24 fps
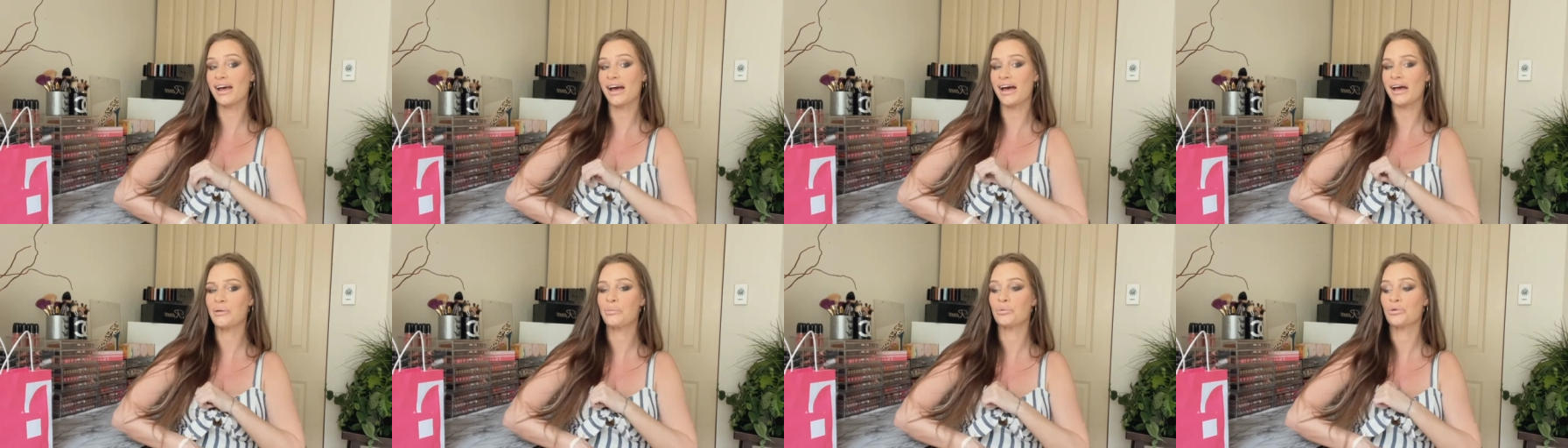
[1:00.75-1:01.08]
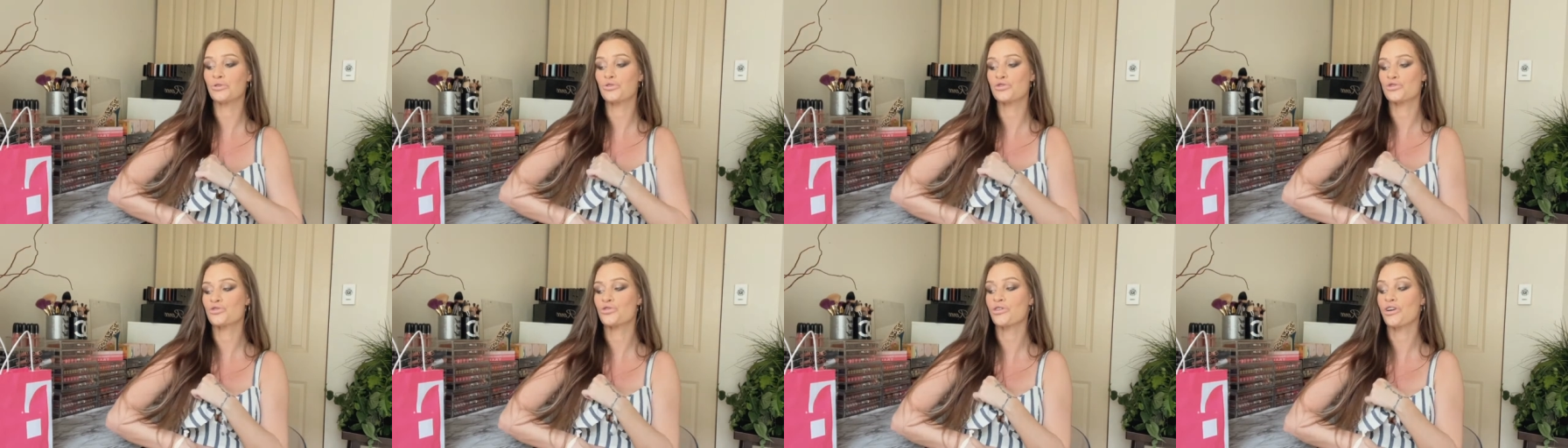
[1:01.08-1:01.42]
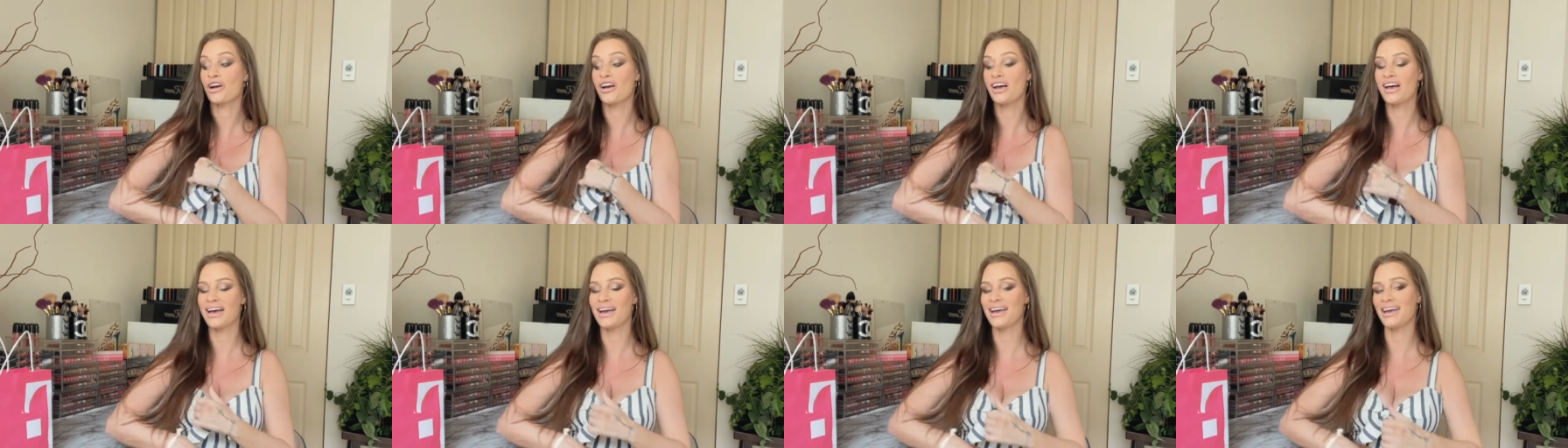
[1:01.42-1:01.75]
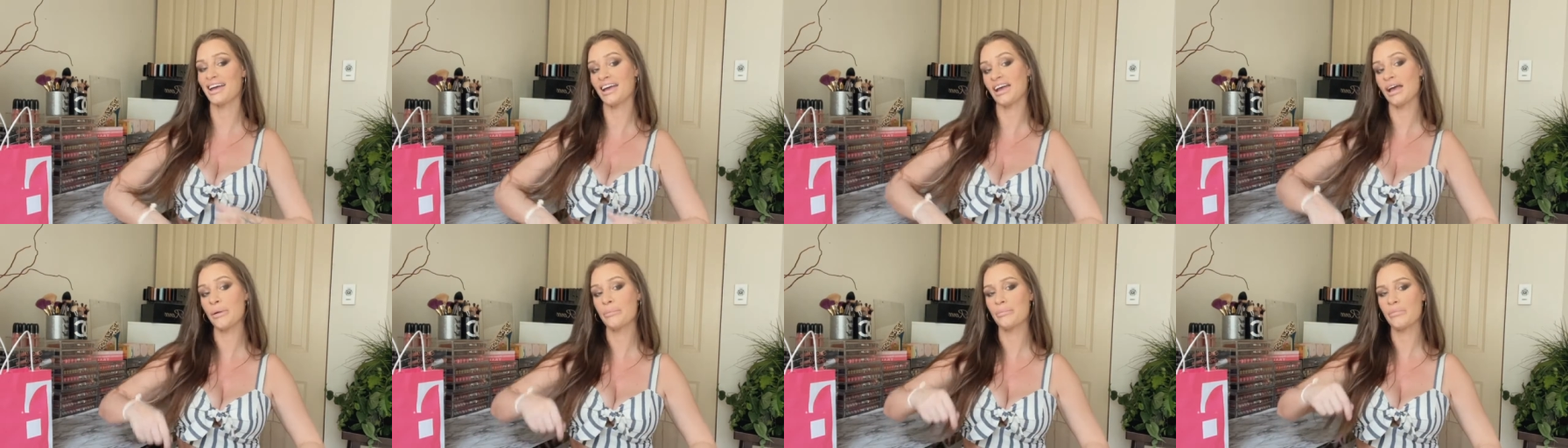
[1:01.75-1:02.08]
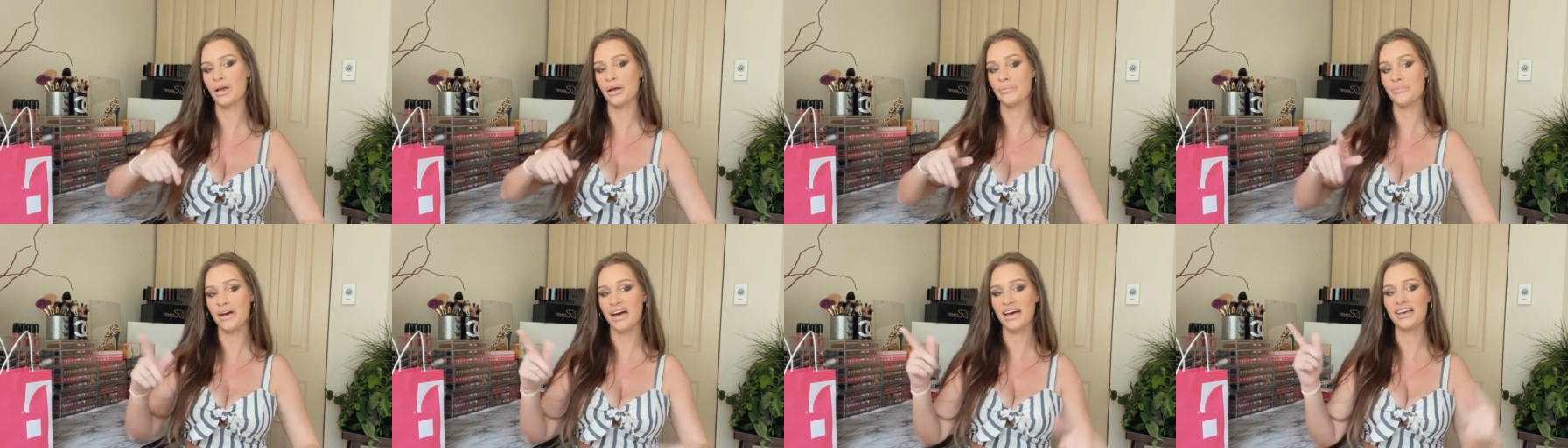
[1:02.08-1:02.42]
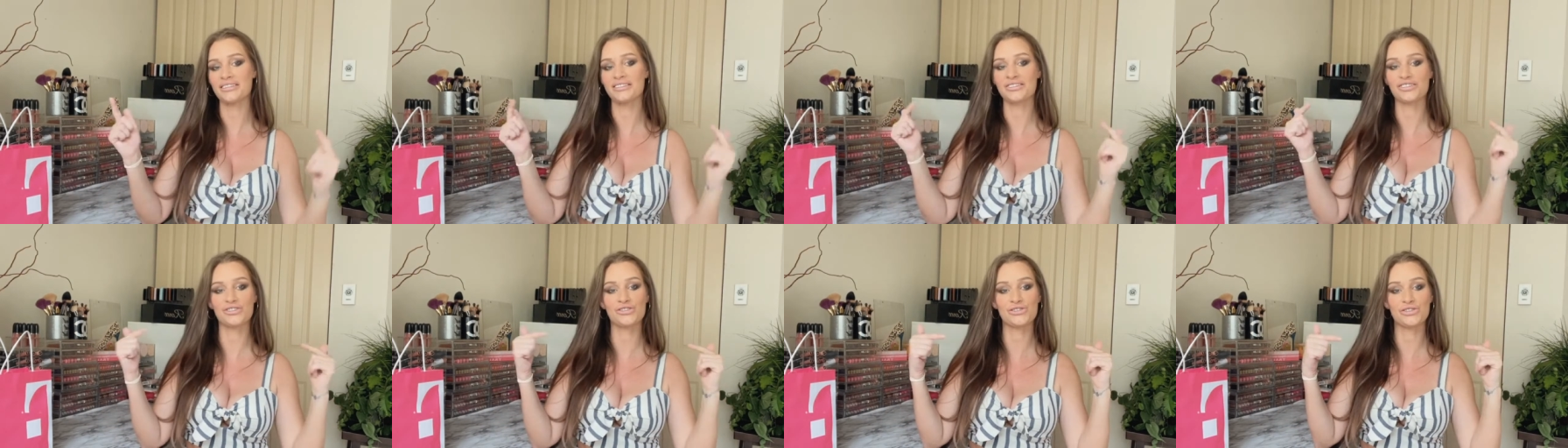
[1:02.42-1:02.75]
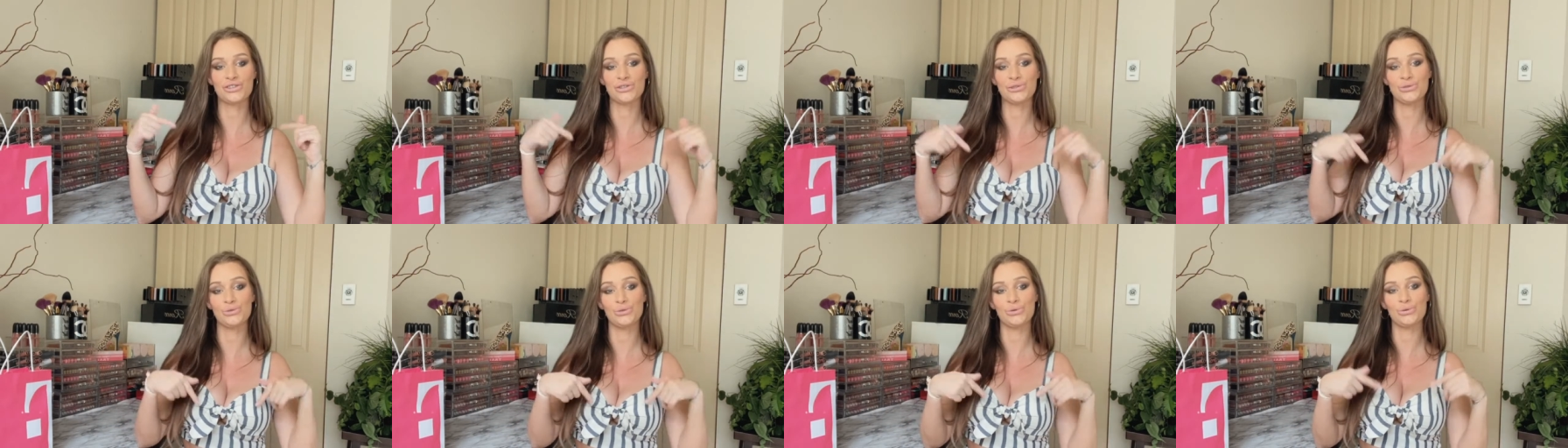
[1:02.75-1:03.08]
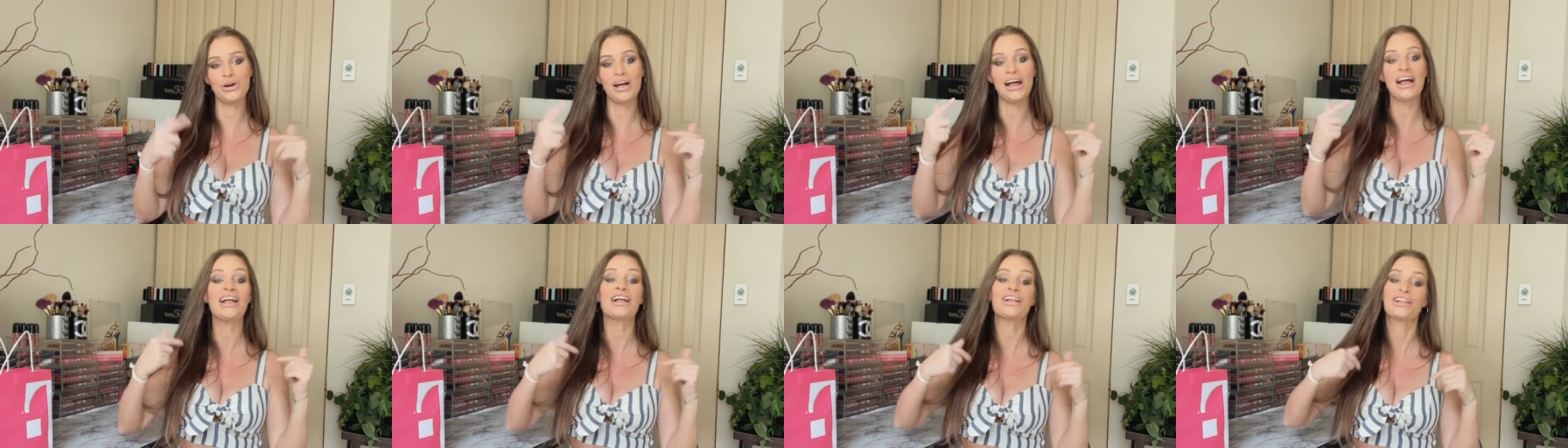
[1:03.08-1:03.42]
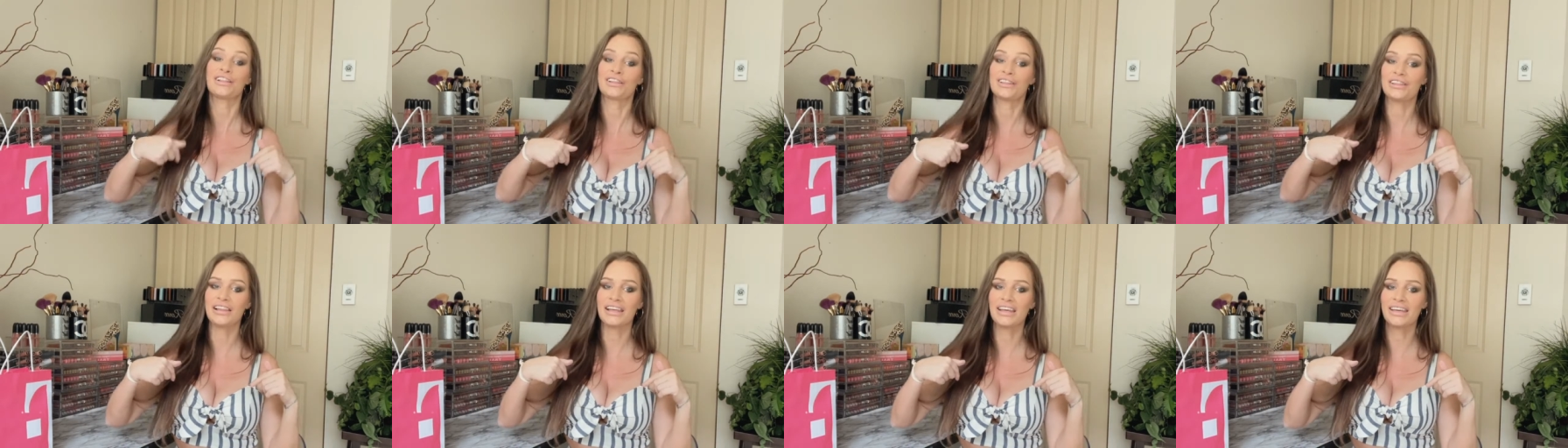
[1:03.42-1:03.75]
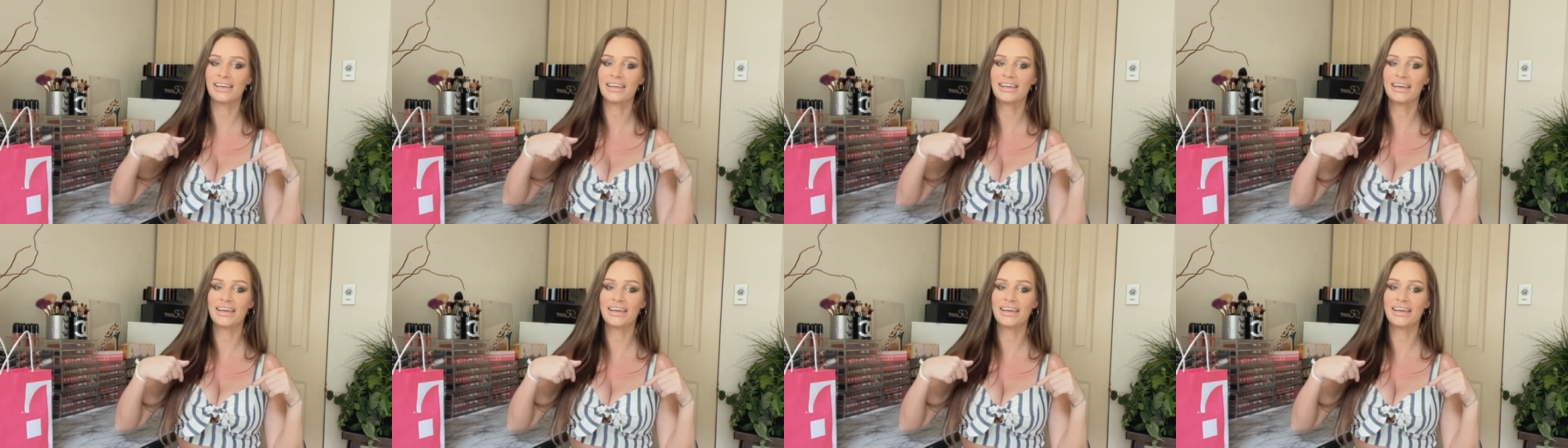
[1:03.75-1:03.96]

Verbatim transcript: I will try my best to link